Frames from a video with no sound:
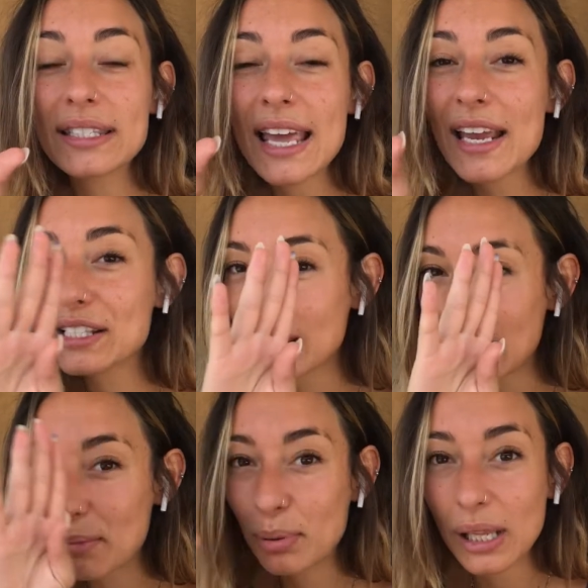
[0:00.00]
saying to like
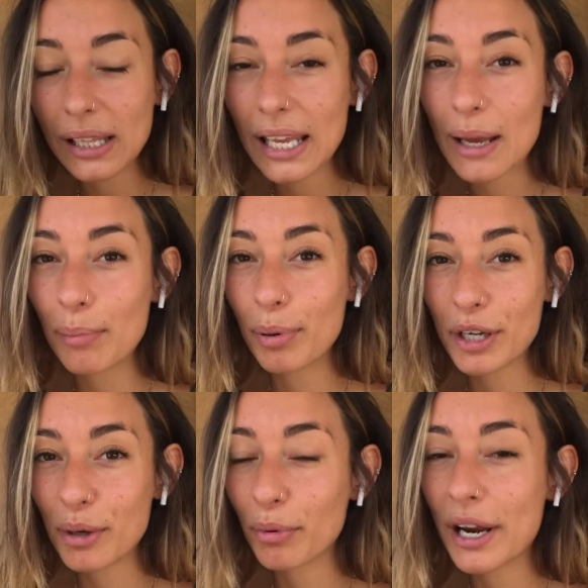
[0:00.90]
completely put
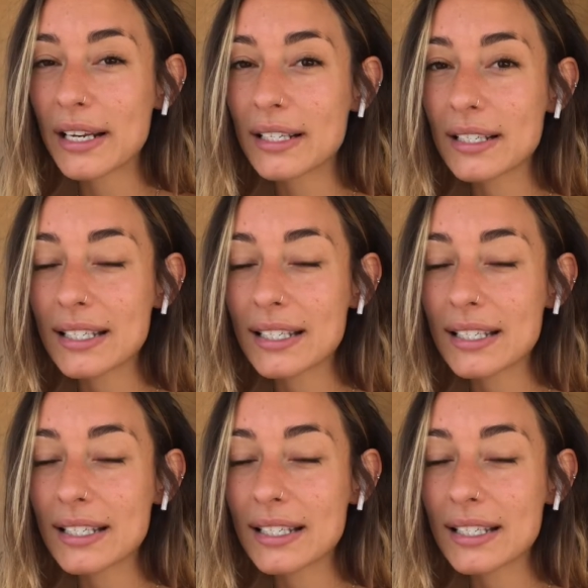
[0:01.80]
your brain